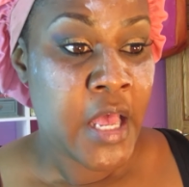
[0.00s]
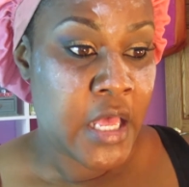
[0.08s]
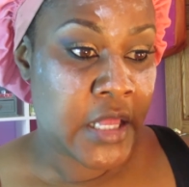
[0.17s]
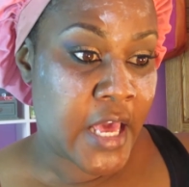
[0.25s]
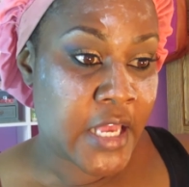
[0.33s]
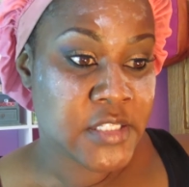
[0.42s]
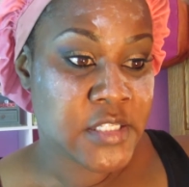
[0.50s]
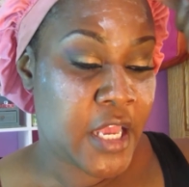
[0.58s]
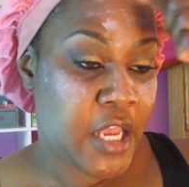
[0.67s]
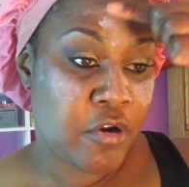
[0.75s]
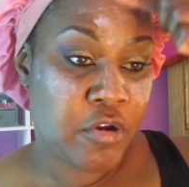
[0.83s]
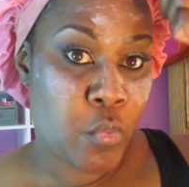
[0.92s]
and that is
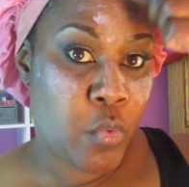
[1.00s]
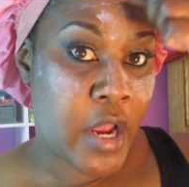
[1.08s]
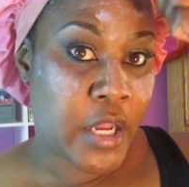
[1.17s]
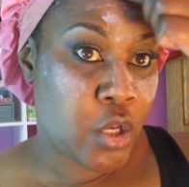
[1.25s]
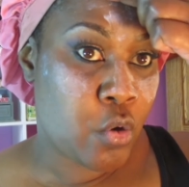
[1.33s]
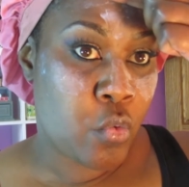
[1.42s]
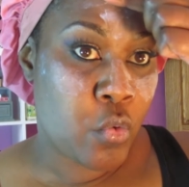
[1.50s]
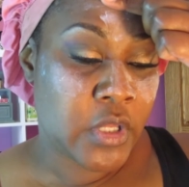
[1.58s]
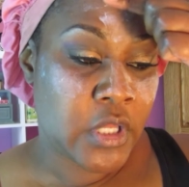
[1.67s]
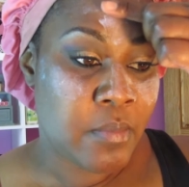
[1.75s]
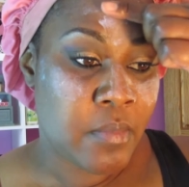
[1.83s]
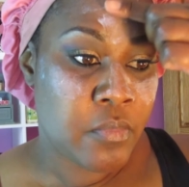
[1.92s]
the area where I get
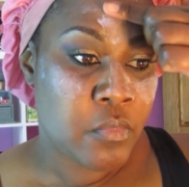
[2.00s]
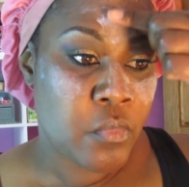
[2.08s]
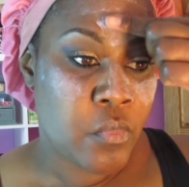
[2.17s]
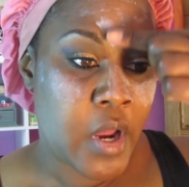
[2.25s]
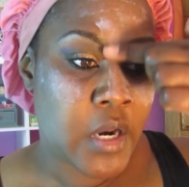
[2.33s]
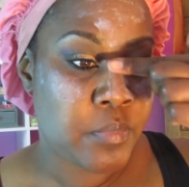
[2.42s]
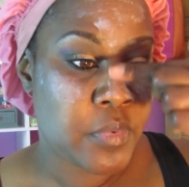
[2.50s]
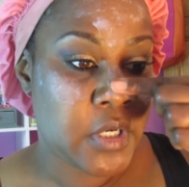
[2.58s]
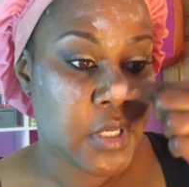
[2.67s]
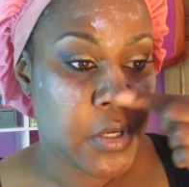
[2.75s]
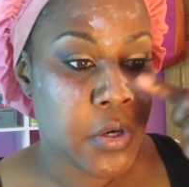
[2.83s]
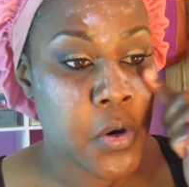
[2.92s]
oily, right up
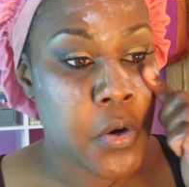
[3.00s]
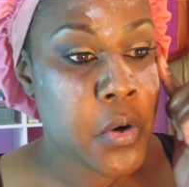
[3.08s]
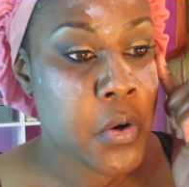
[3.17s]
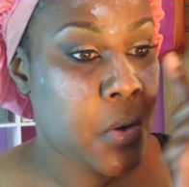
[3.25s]
in here.